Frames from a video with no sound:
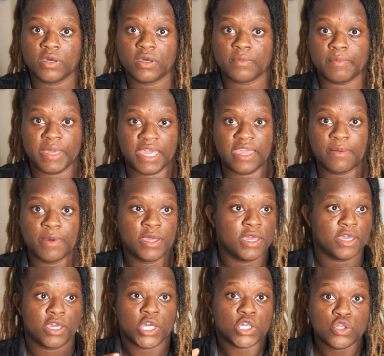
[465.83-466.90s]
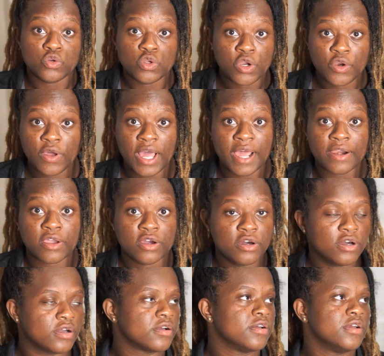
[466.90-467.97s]
babe. You don't know how to
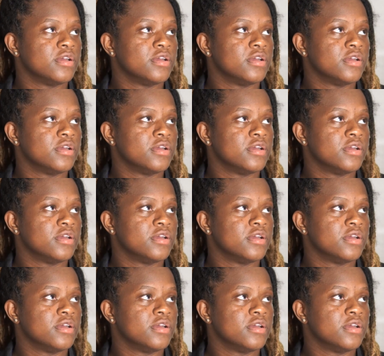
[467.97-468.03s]
cook?